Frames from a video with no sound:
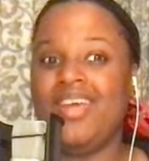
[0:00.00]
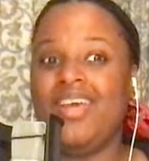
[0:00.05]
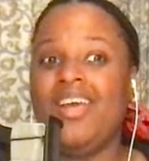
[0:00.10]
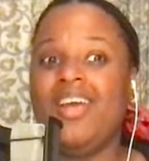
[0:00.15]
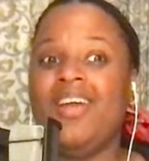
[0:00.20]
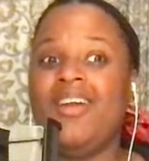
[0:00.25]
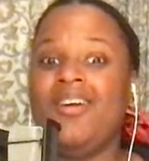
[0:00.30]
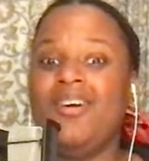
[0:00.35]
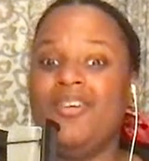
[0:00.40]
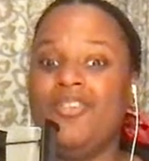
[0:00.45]

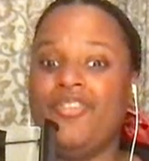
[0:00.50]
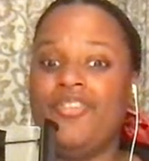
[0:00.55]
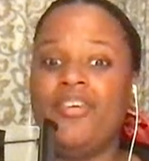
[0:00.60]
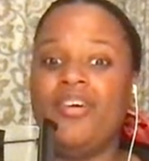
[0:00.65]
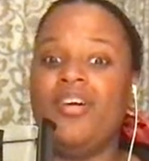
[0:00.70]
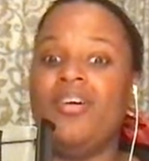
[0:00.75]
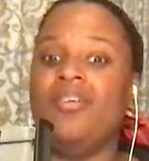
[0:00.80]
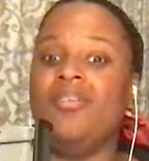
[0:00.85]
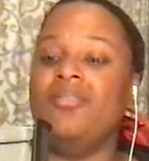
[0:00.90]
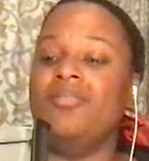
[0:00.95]
It
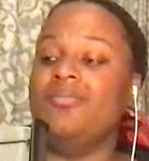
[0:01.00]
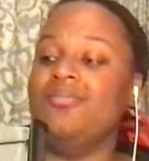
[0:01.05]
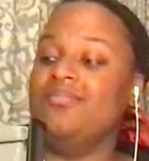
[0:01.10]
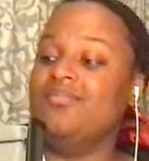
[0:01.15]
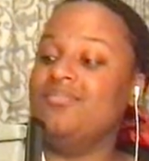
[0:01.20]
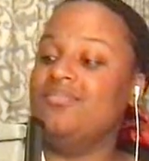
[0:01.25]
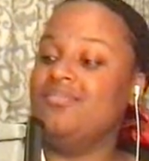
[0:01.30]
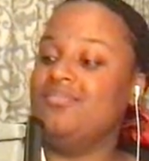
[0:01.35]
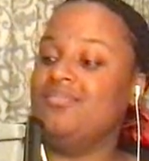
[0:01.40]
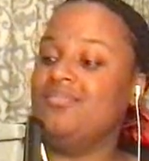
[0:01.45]
also
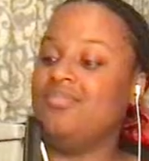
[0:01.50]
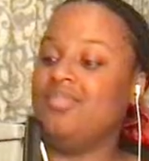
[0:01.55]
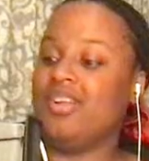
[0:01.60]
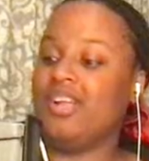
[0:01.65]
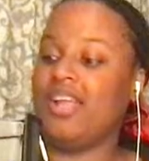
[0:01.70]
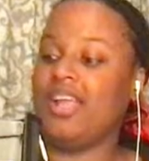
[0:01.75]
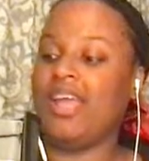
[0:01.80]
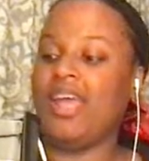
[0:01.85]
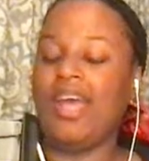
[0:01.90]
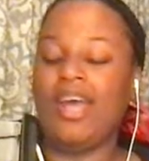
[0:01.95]

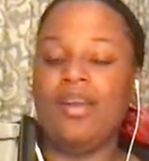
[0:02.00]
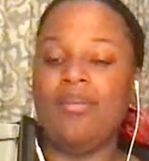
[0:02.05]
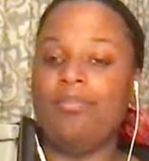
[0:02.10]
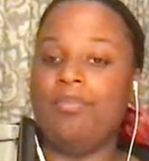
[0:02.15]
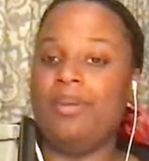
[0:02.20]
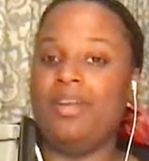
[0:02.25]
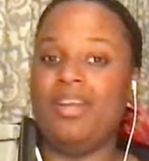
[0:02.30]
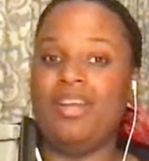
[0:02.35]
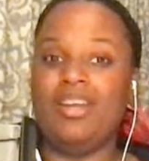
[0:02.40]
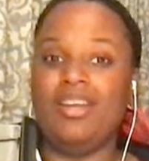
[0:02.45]
can
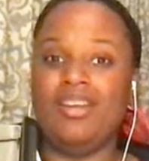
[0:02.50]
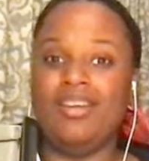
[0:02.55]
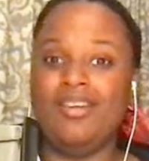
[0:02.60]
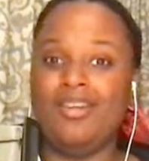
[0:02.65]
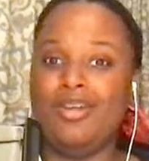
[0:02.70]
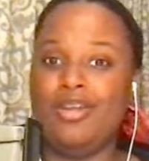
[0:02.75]
be